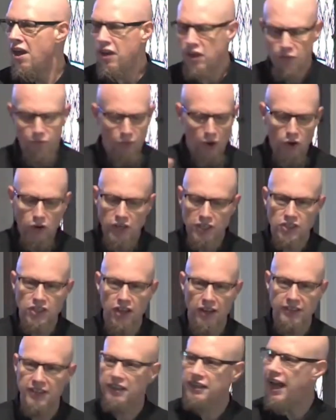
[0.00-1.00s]
You focused
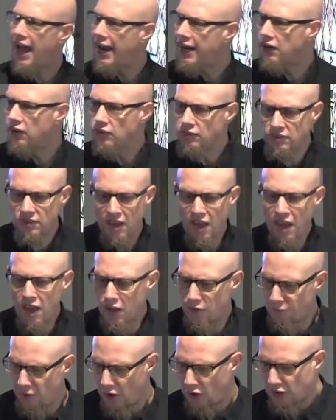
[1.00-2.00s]
on your titles.
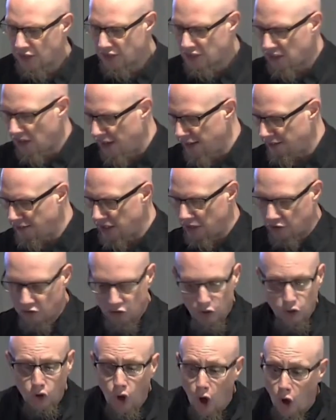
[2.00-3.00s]
You focused on your
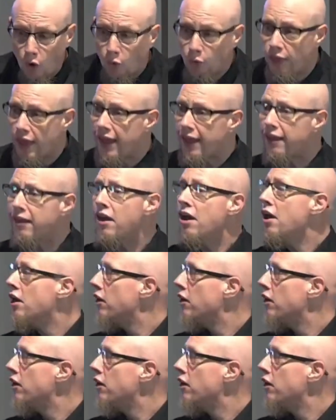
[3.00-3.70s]
clothing.